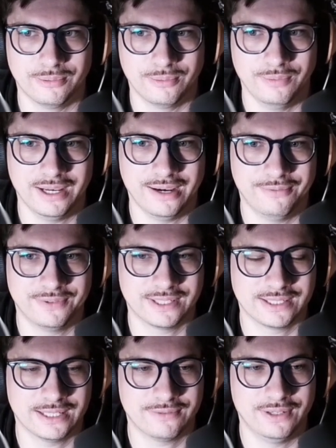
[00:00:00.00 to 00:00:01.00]
we have
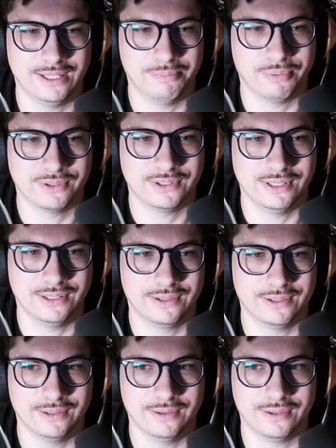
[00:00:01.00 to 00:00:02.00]
successfully deposited
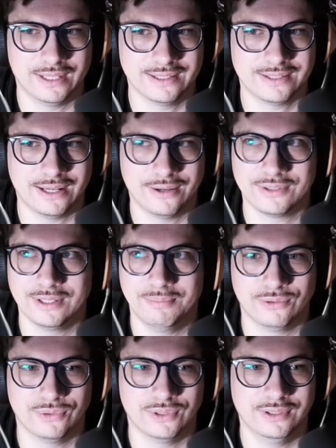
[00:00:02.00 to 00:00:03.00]
10,000
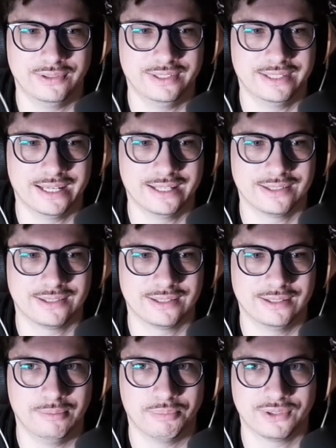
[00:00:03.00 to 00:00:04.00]
to the Near Intents
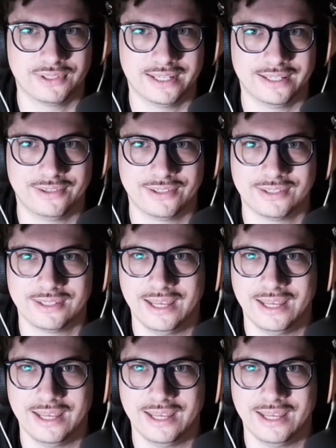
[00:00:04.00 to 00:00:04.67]
deposit address.